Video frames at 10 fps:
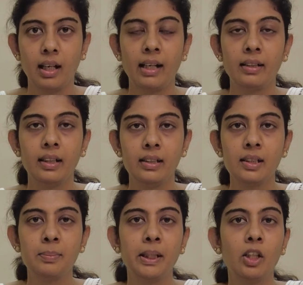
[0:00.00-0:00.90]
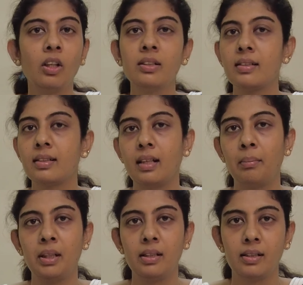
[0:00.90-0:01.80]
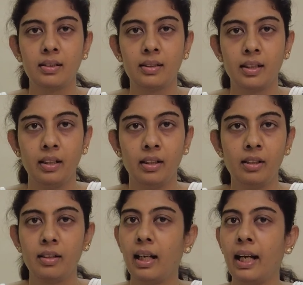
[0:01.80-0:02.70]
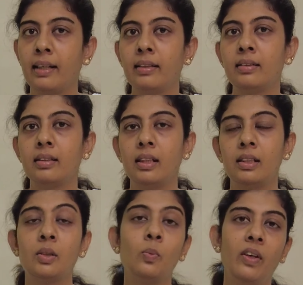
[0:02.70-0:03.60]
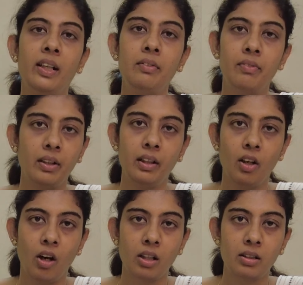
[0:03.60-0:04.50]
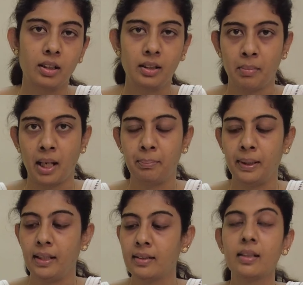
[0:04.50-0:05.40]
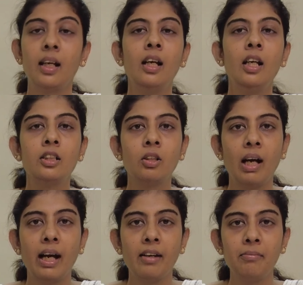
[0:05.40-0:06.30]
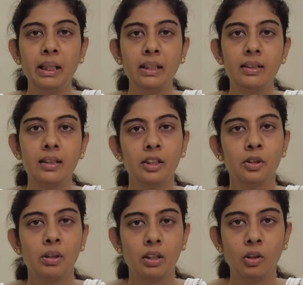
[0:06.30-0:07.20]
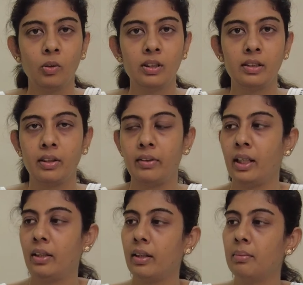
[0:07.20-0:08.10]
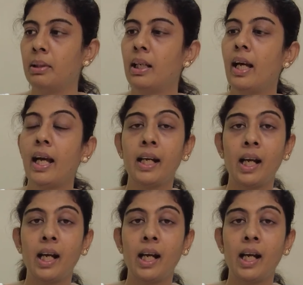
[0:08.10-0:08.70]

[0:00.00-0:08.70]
and it is because the summer is here and it is very, very hot in my place. So I have made it into a closed terrarium, and